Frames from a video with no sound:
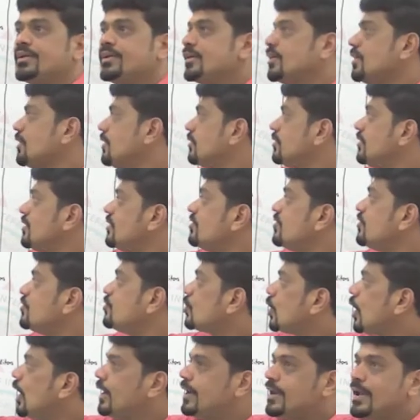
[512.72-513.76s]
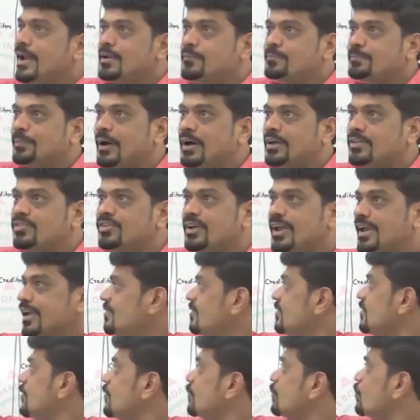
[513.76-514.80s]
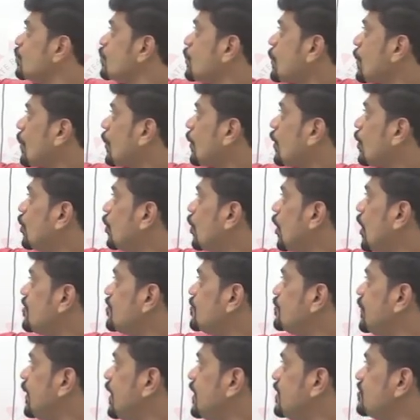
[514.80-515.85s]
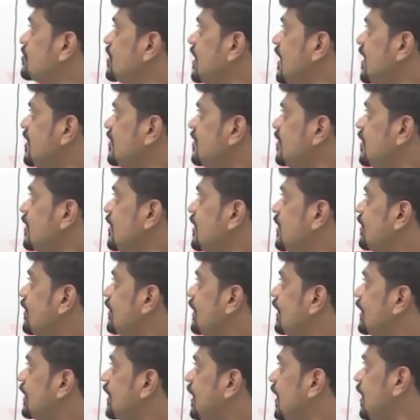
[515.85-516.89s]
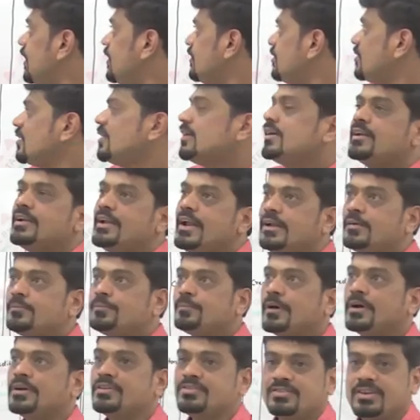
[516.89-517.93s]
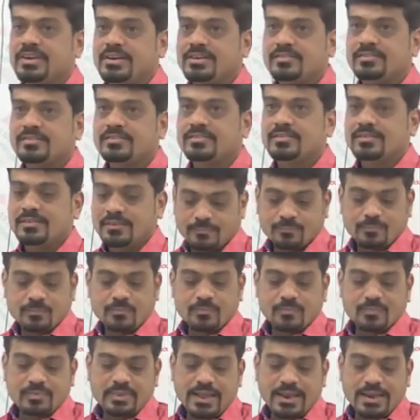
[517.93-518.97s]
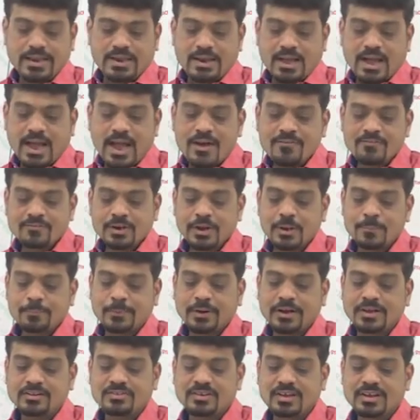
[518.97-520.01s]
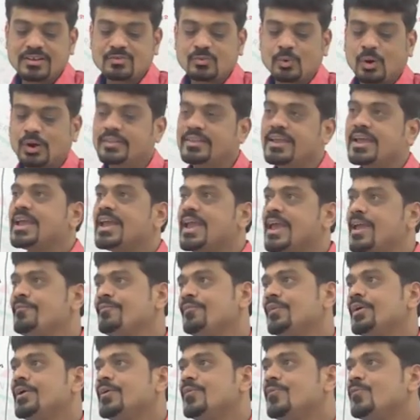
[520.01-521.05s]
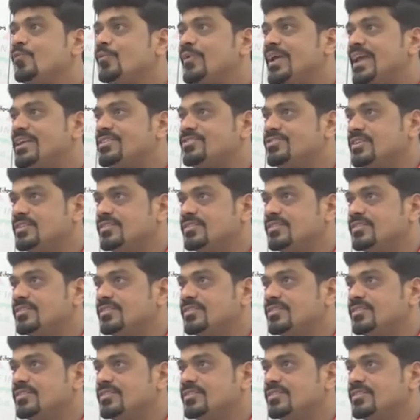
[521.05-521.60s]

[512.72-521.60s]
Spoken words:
This is called net purchase, gross purchase, return, net purchase. Then after purchase, what they gave? Wages.